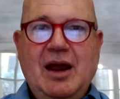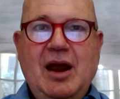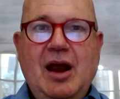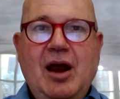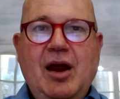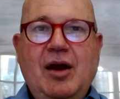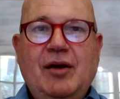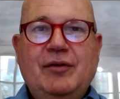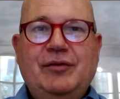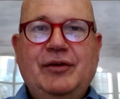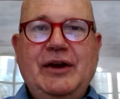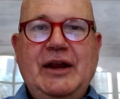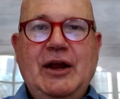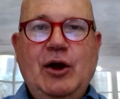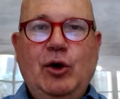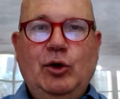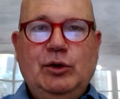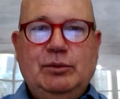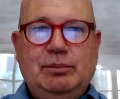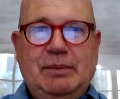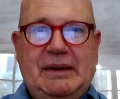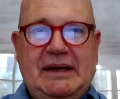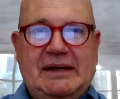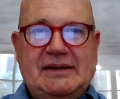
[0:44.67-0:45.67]

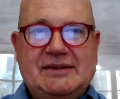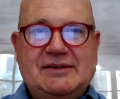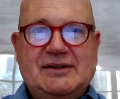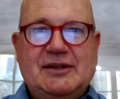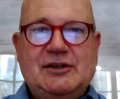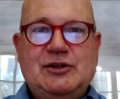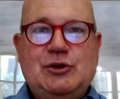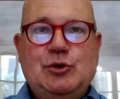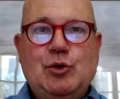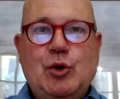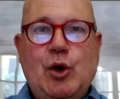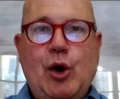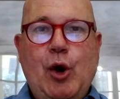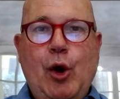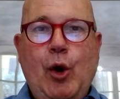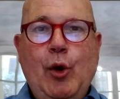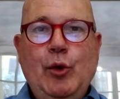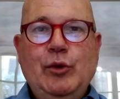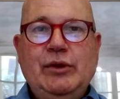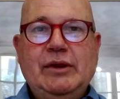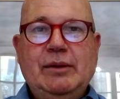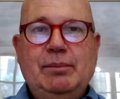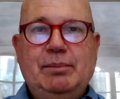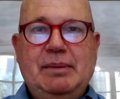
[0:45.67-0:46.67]
Freehold means that you
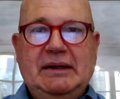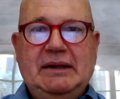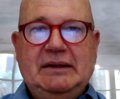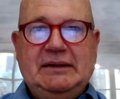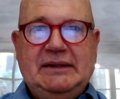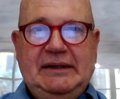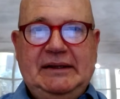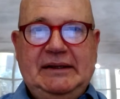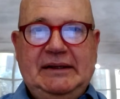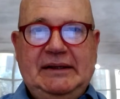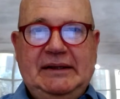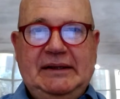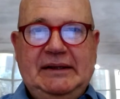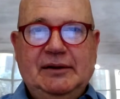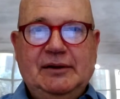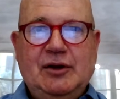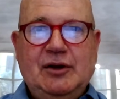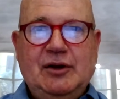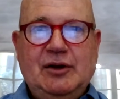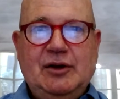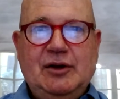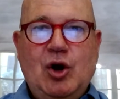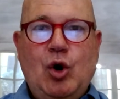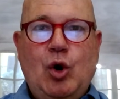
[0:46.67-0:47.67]
own the building
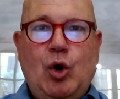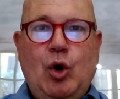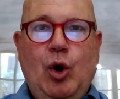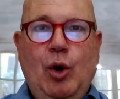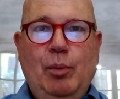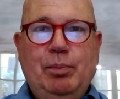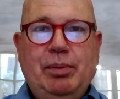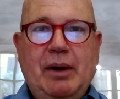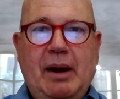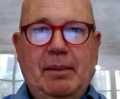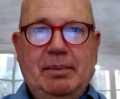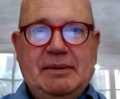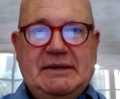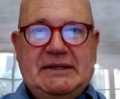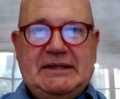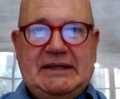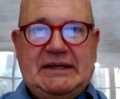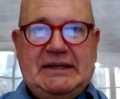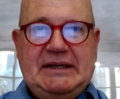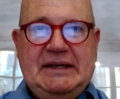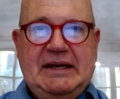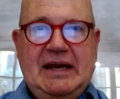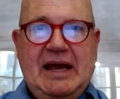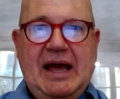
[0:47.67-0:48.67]
or
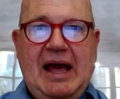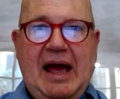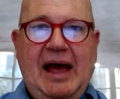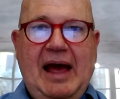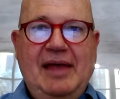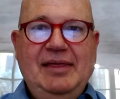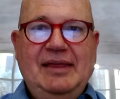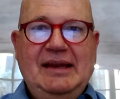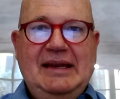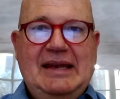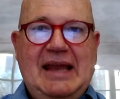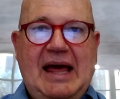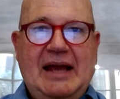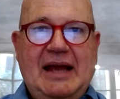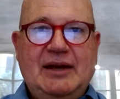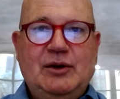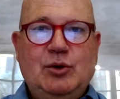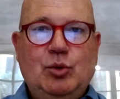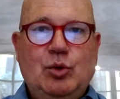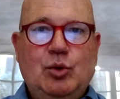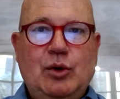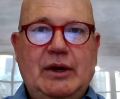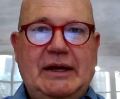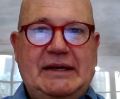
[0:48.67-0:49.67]
property and the
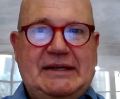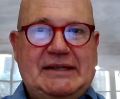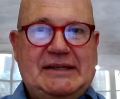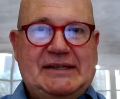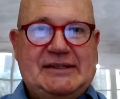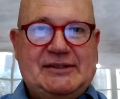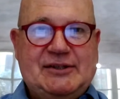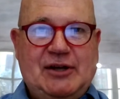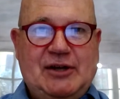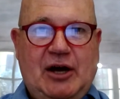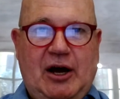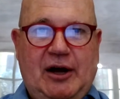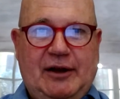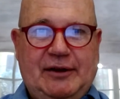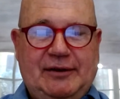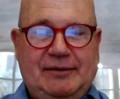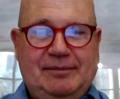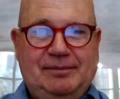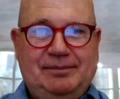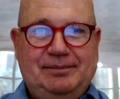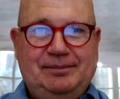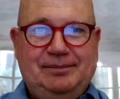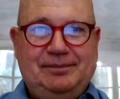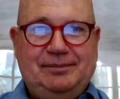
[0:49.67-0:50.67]
land it is on.
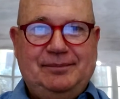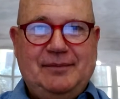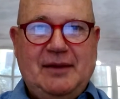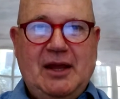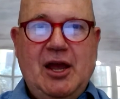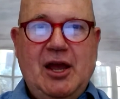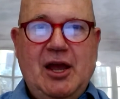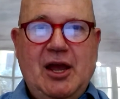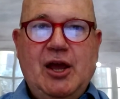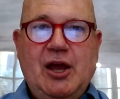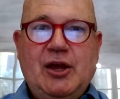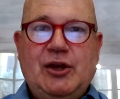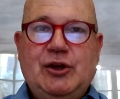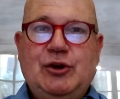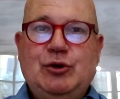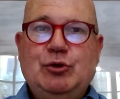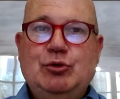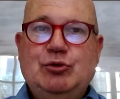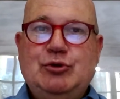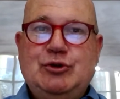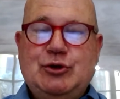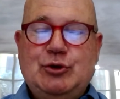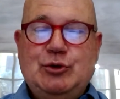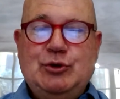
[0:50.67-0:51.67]
You
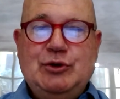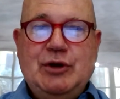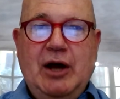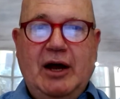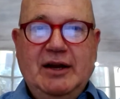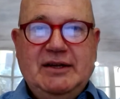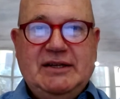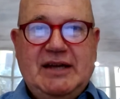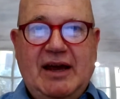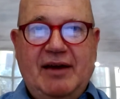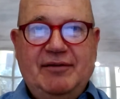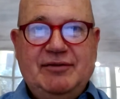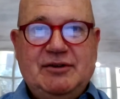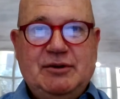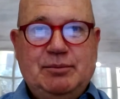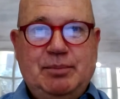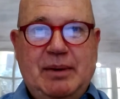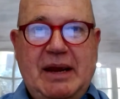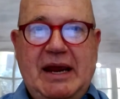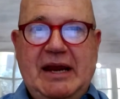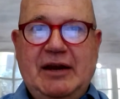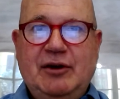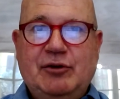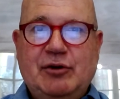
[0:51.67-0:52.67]
do not have to
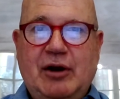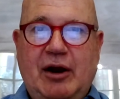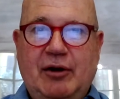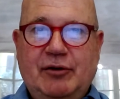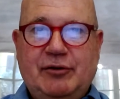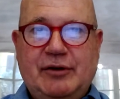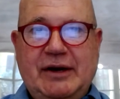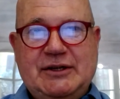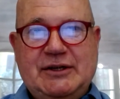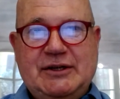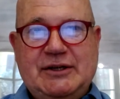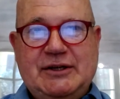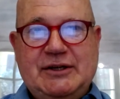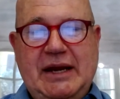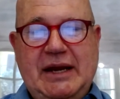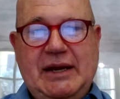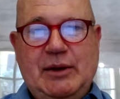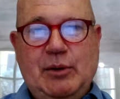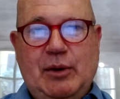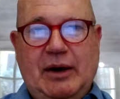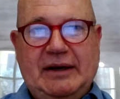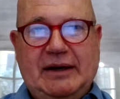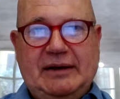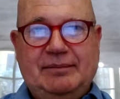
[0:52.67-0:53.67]
pay ground rent to
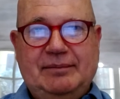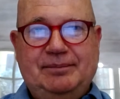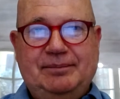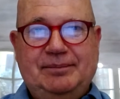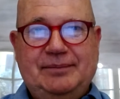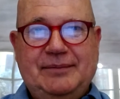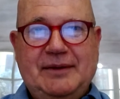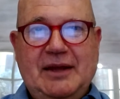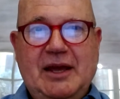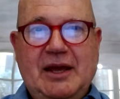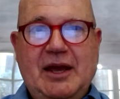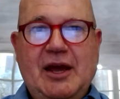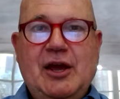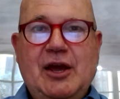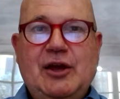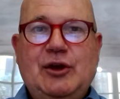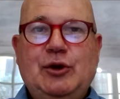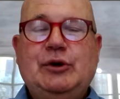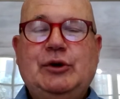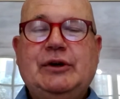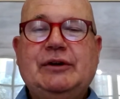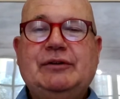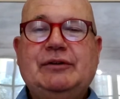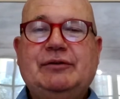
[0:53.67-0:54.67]
anyone.
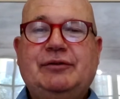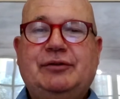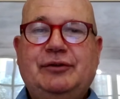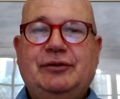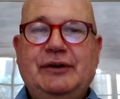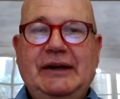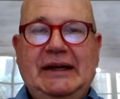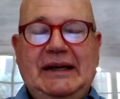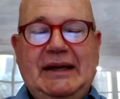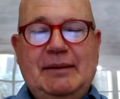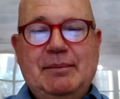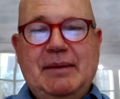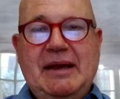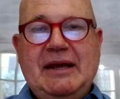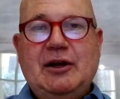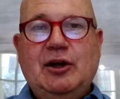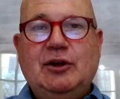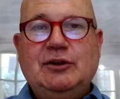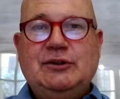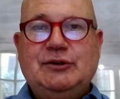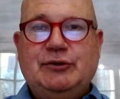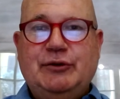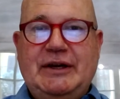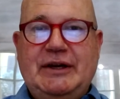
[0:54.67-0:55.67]
You can freely make
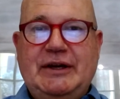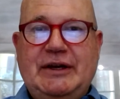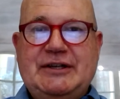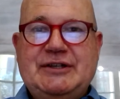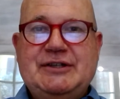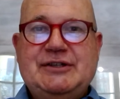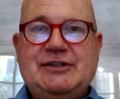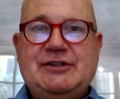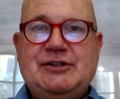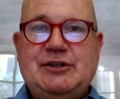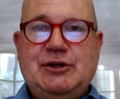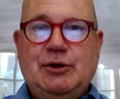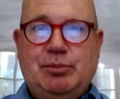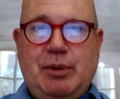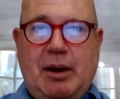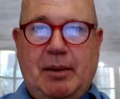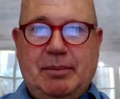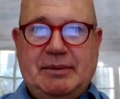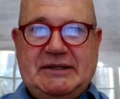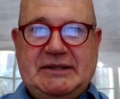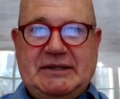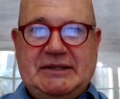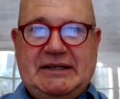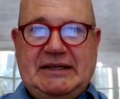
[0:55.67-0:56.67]
alterations to your
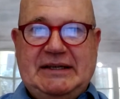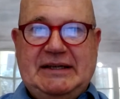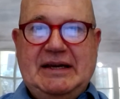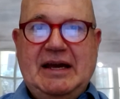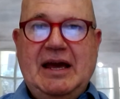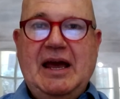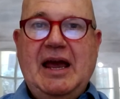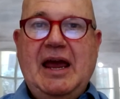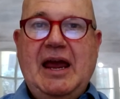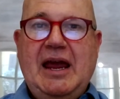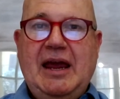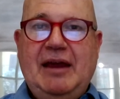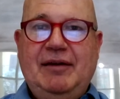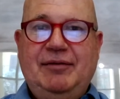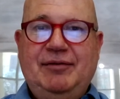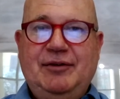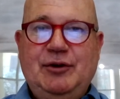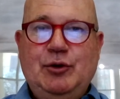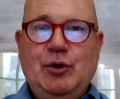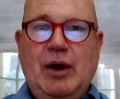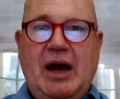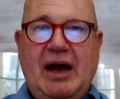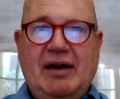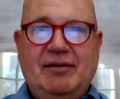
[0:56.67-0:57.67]
property if
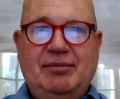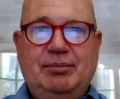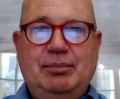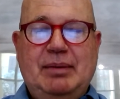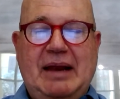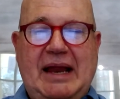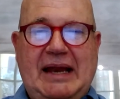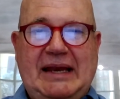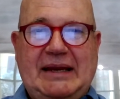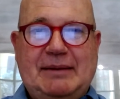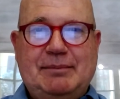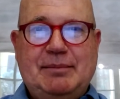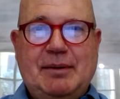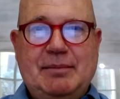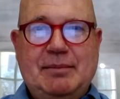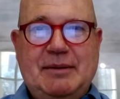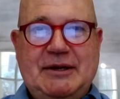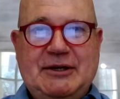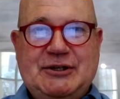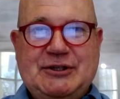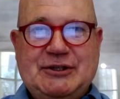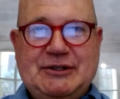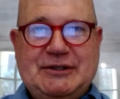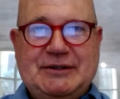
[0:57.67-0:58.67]
you have planning
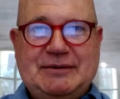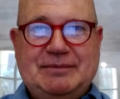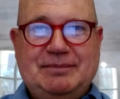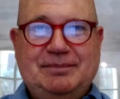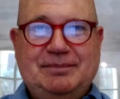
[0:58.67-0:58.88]
permission.